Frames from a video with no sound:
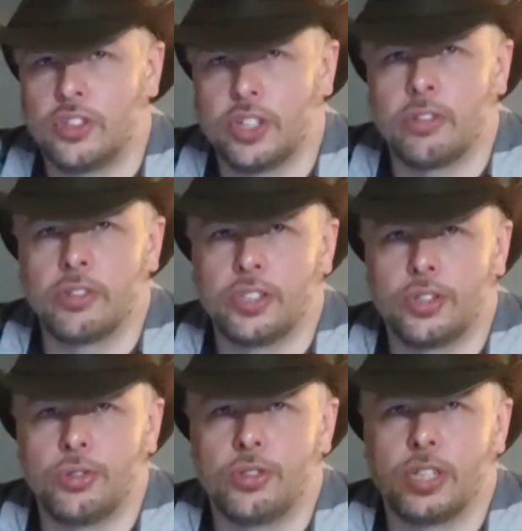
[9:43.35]
generally
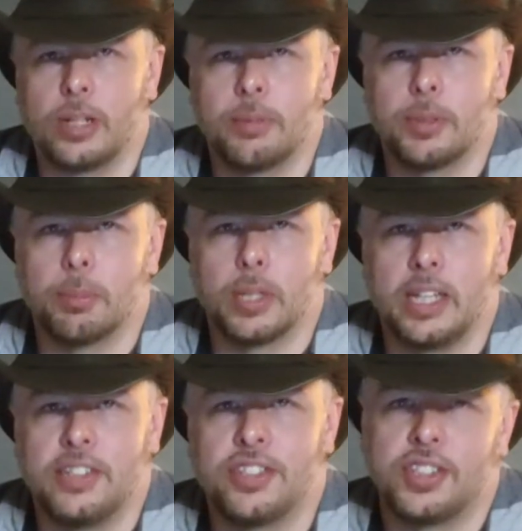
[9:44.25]
two types of
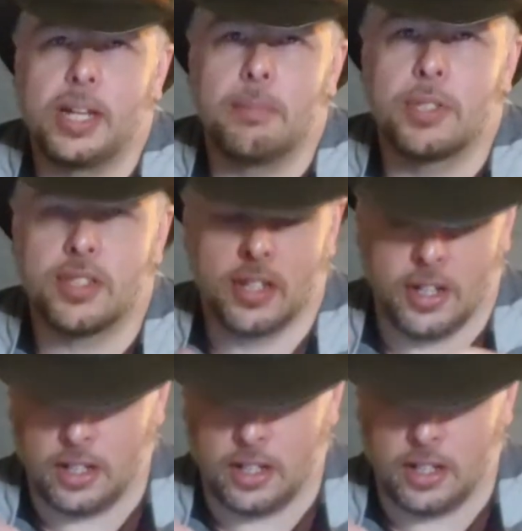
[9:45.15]
blade shapes.